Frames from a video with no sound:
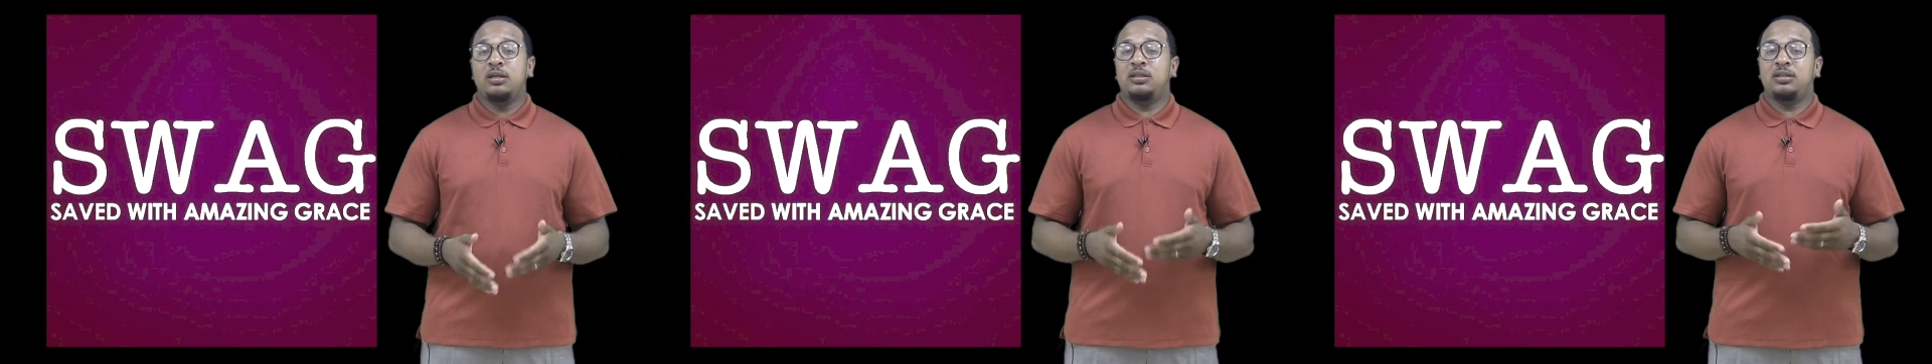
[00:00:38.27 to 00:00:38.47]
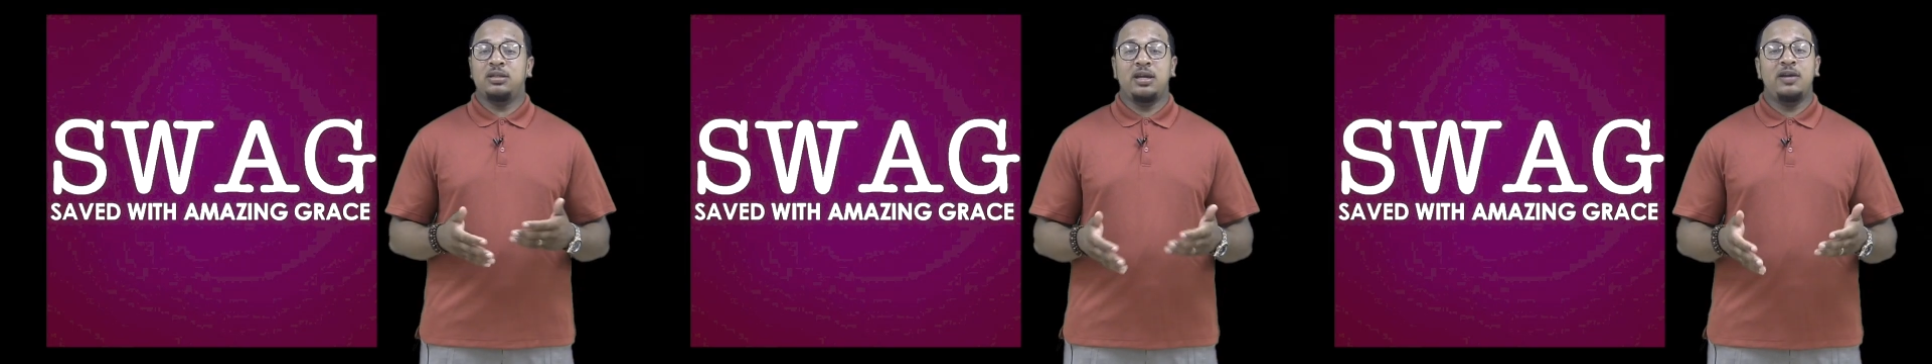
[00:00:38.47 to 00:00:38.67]

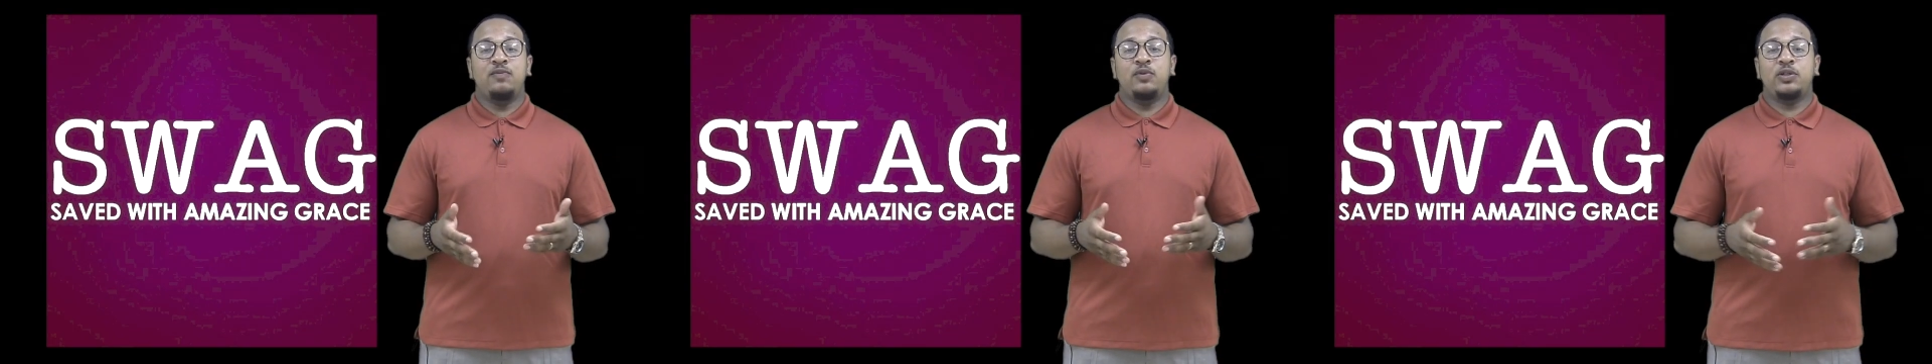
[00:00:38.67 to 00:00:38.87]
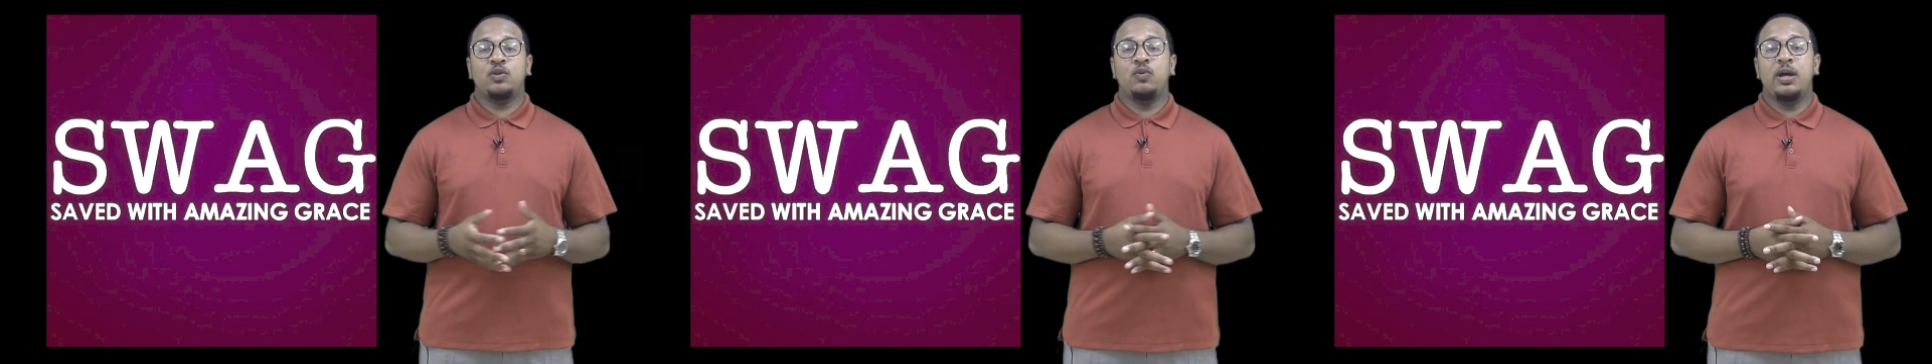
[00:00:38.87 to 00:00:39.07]

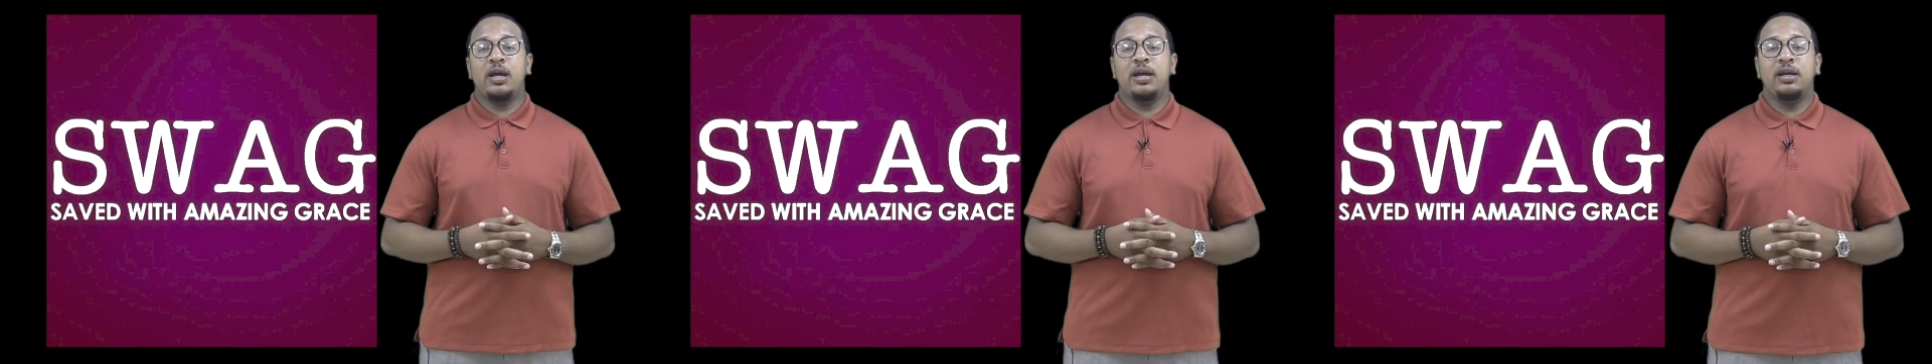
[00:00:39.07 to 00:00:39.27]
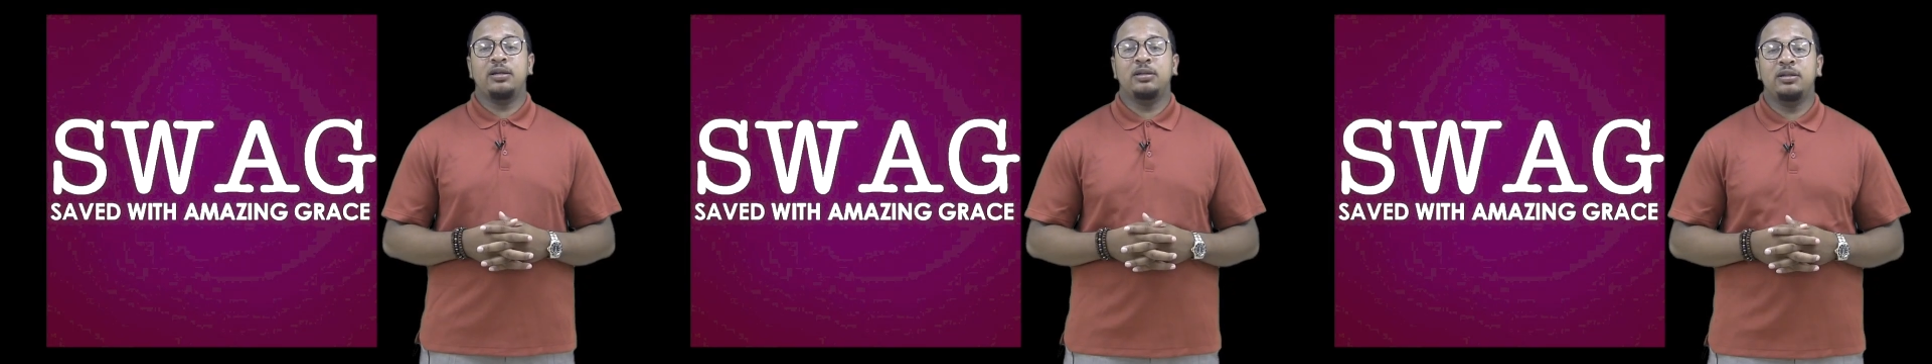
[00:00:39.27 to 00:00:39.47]
Save with
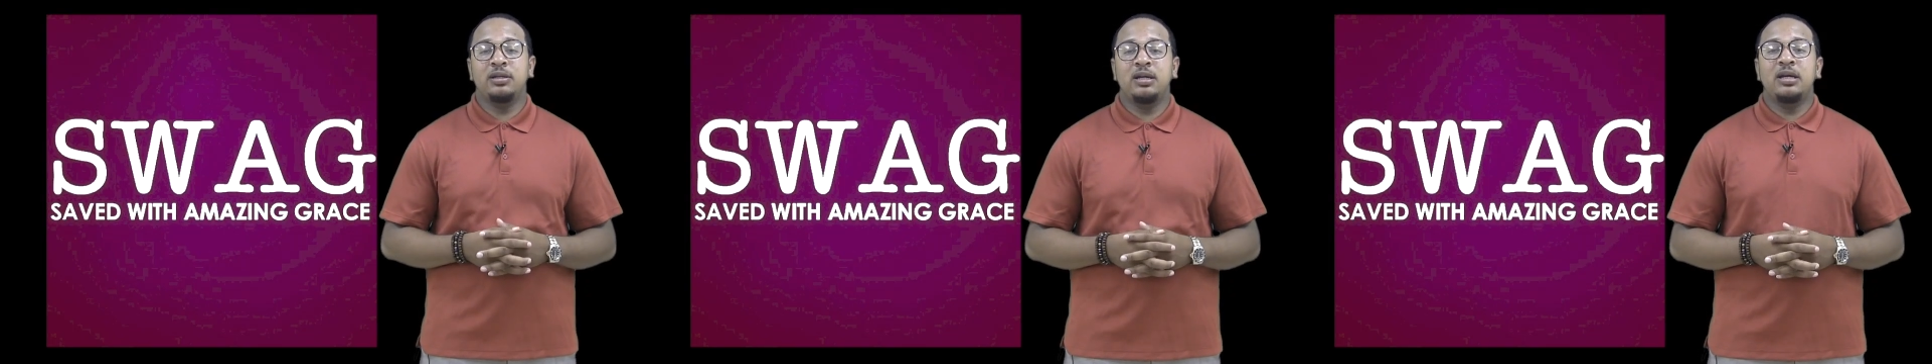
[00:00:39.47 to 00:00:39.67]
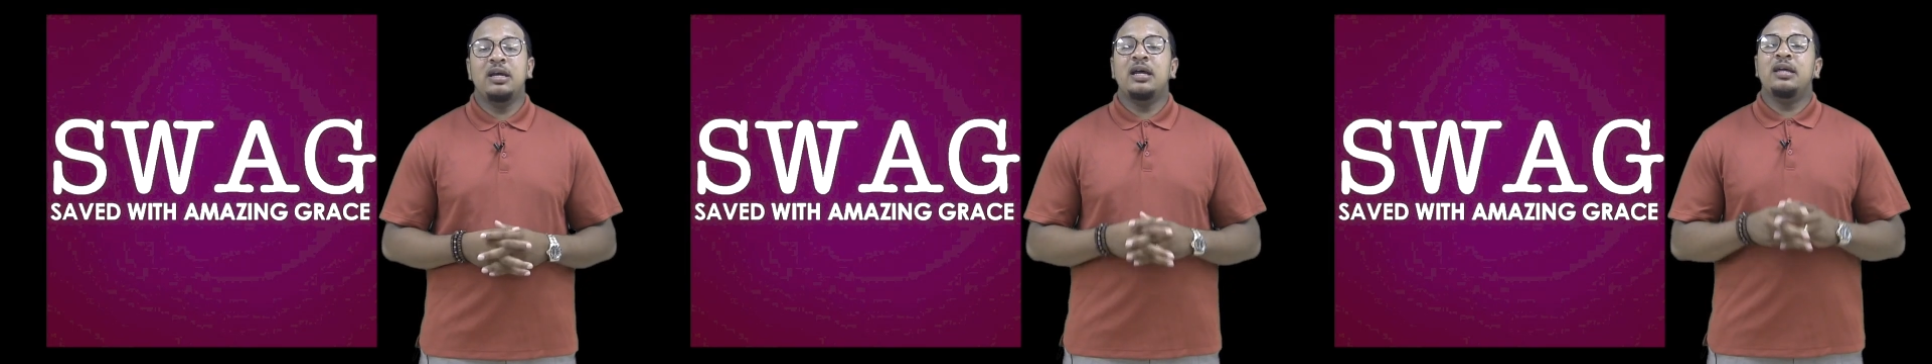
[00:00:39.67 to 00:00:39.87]
Swag.
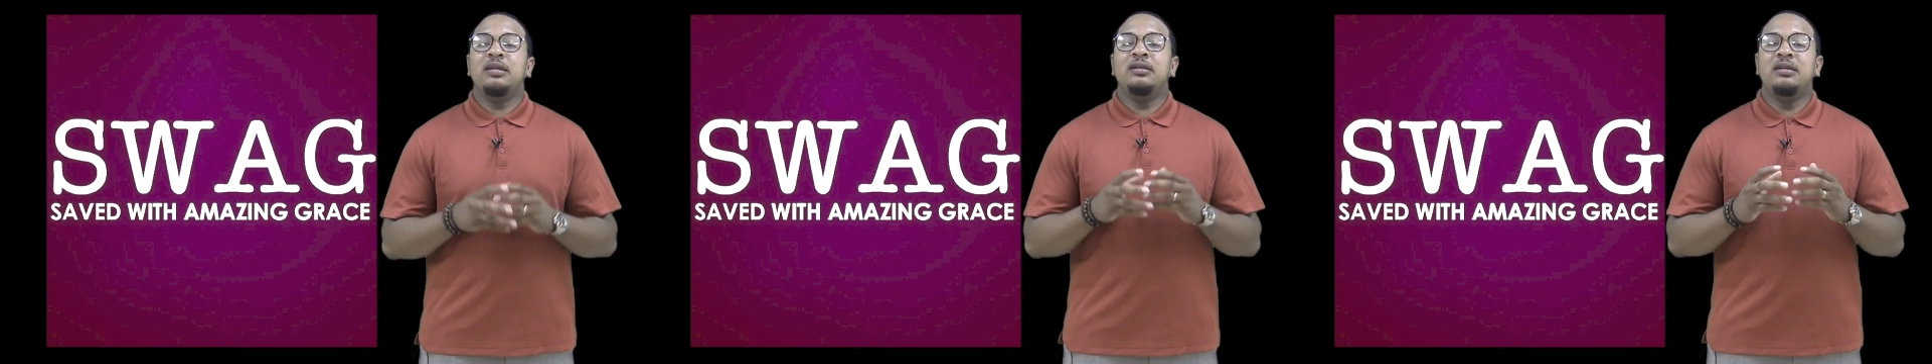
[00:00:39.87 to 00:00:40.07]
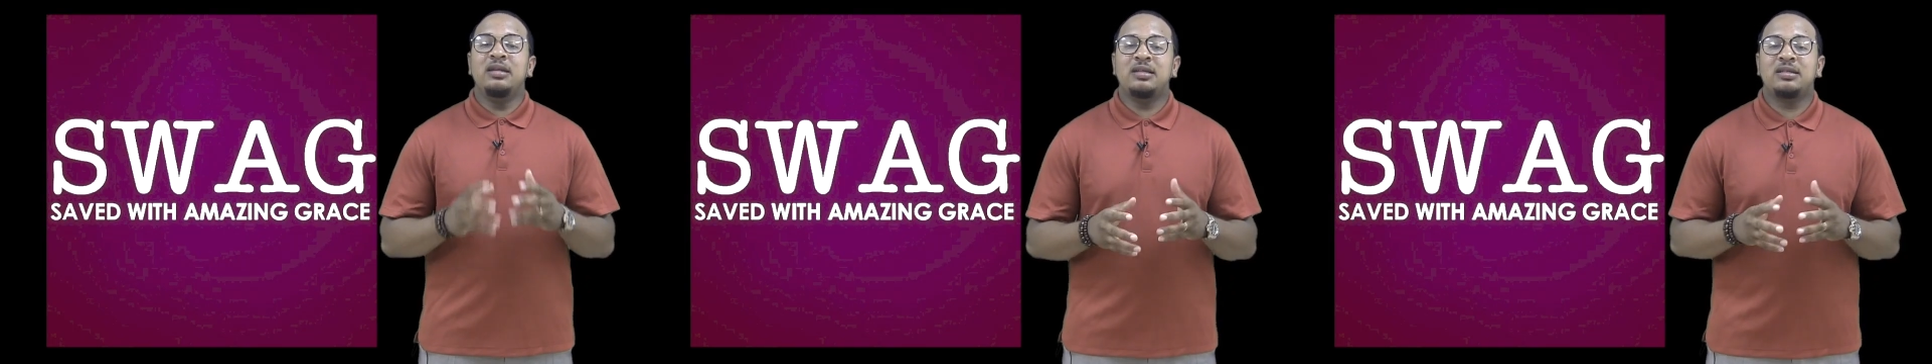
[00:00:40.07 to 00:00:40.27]

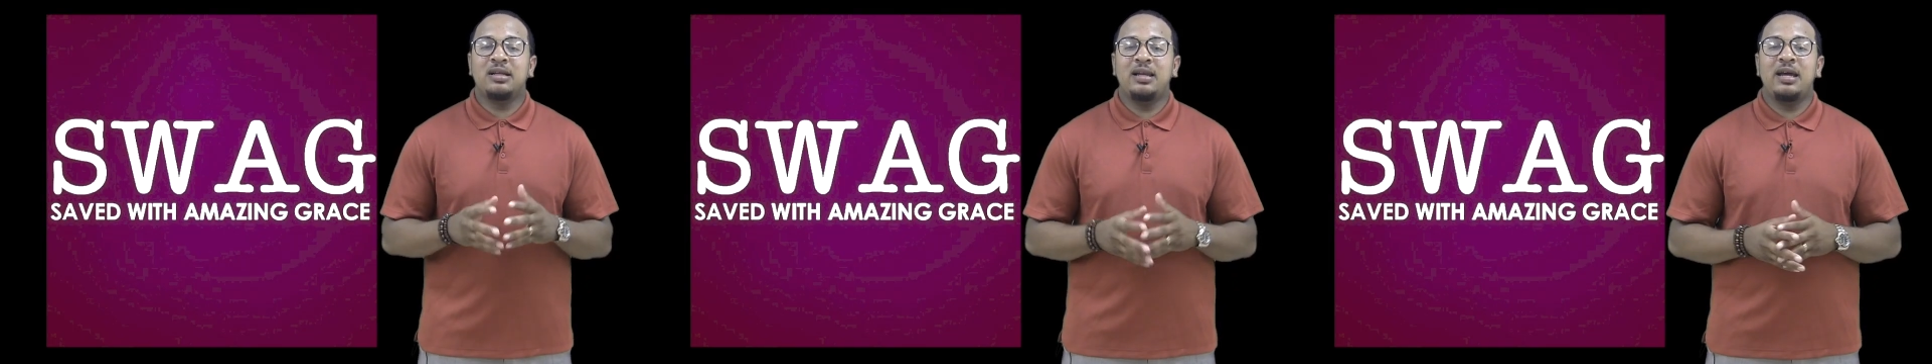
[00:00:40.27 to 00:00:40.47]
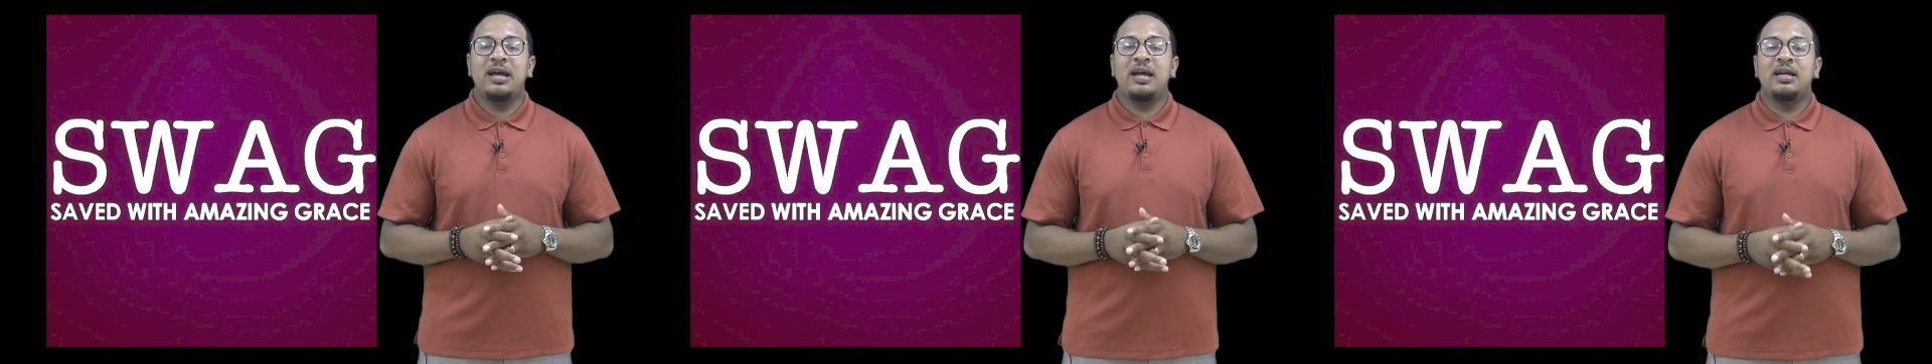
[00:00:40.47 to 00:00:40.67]
This
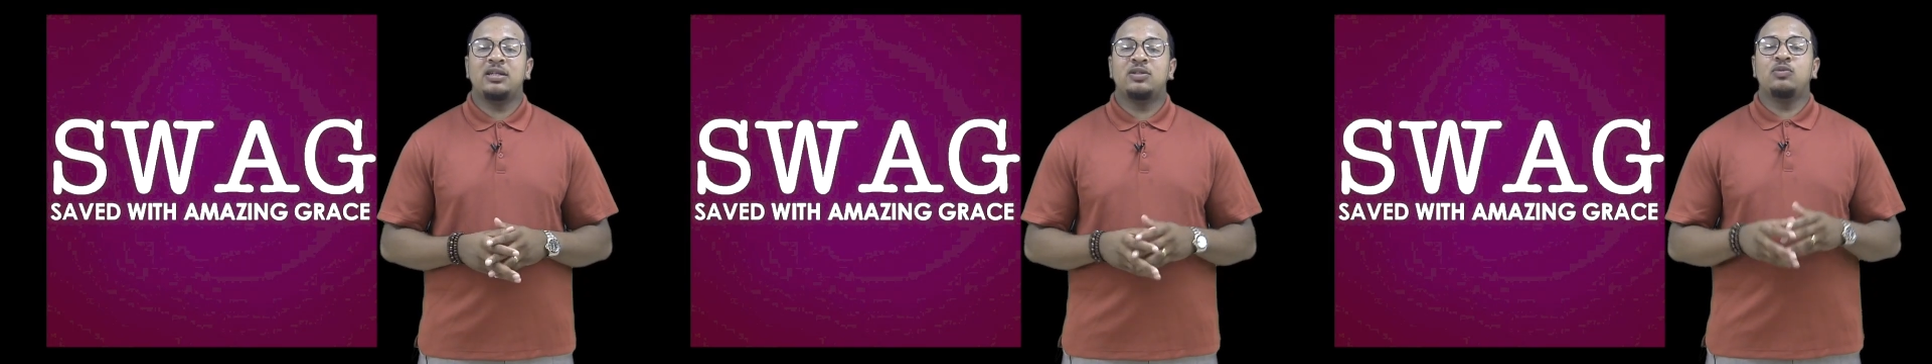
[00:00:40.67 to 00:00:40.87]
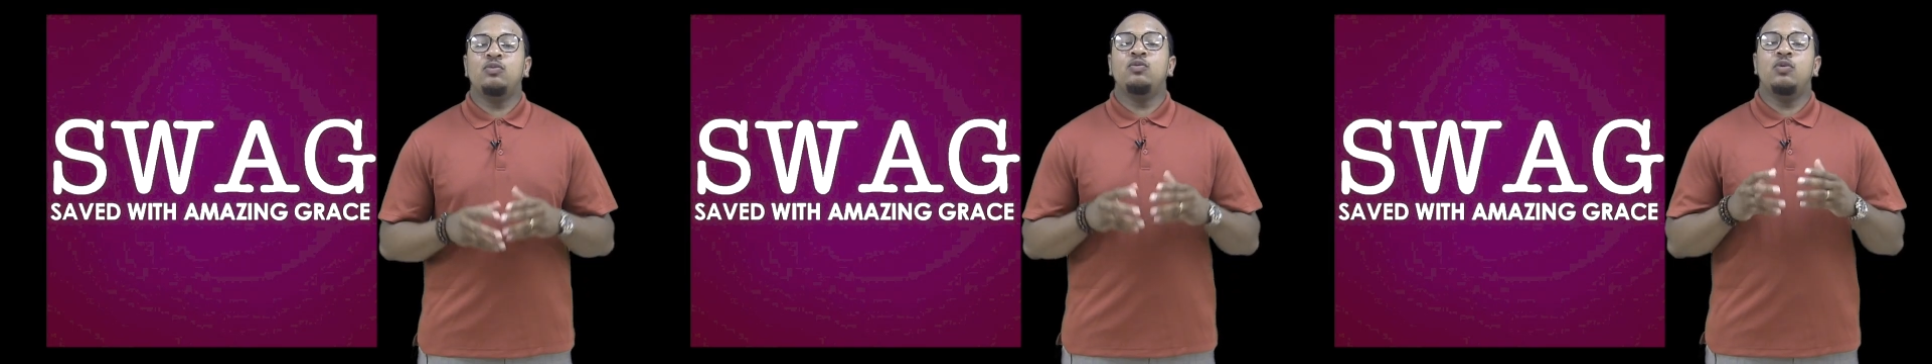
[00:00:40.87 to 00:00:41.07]
class